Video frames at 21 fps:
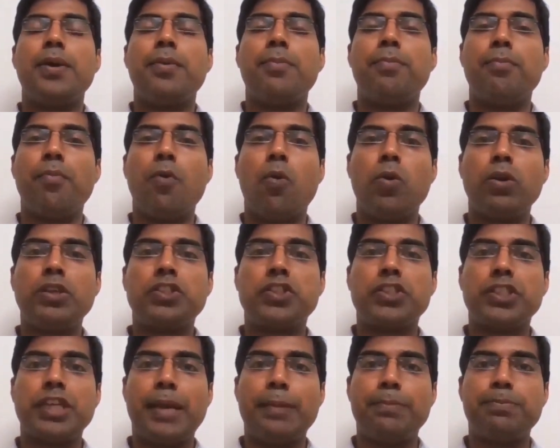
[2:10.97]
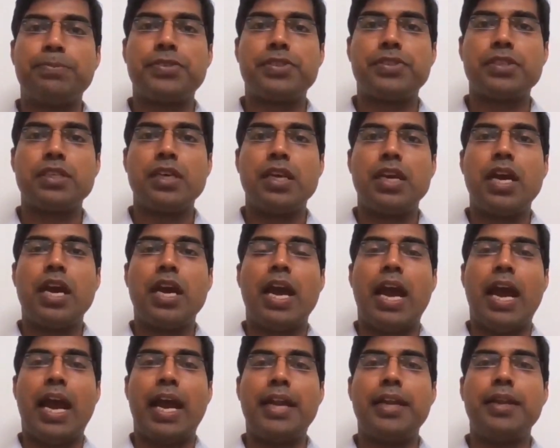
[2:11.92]
mode shapes
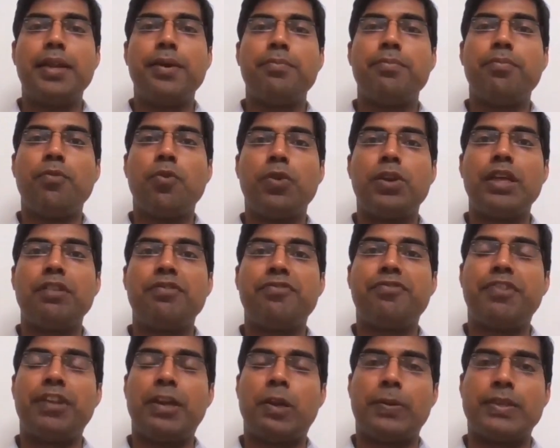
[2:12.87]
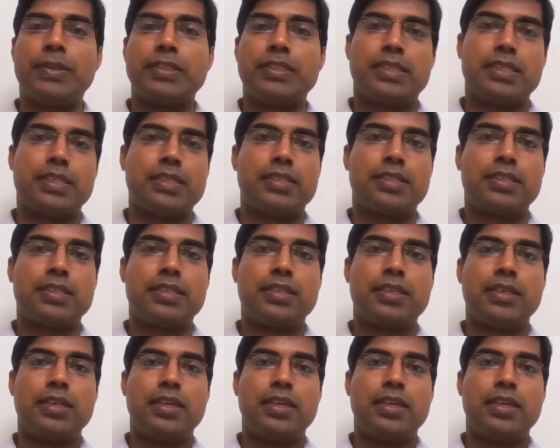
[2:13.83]
and modal frequencies.